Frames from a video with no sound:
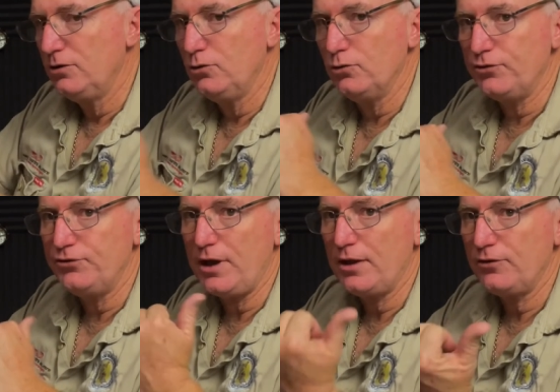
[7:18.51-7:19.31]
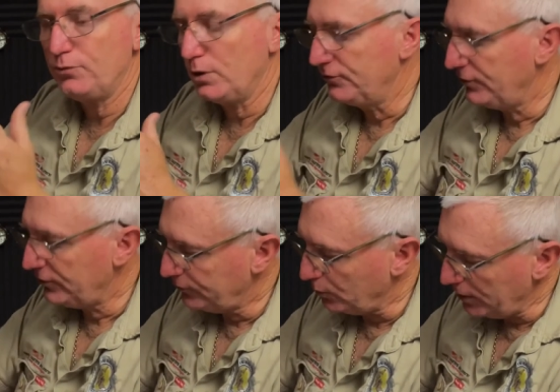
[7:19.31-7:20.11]
north to south as well as
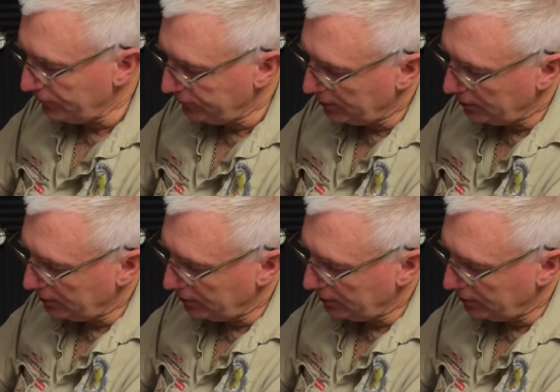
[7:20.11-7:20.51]
east to west,